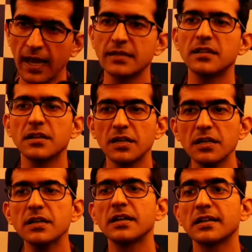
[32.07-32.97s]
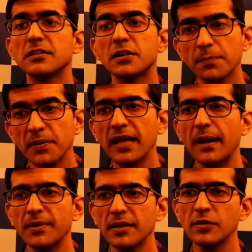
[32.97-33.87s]
At the rear, it has a triple
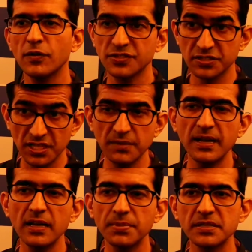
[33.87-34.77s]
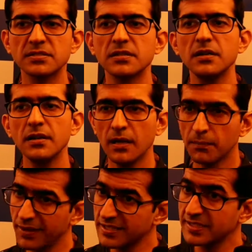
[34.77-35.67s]
camera of 16 megapixel
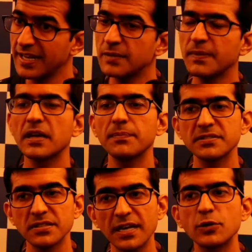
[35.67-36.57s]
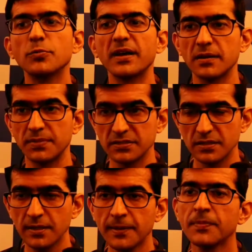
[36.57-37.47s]
plus 8 megapixel and 2
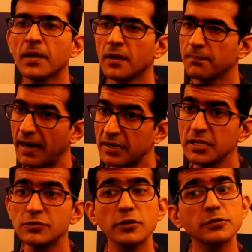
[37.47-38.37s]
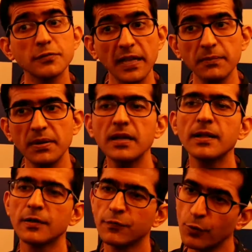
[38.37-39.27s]
megapixel. Battery is also very big,
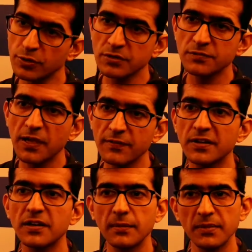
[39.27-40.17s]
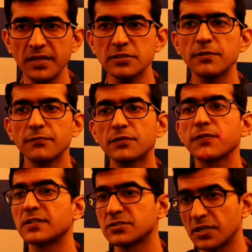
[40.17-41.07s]
4500 mAh
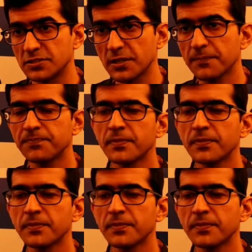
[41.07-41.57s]
with fast charging.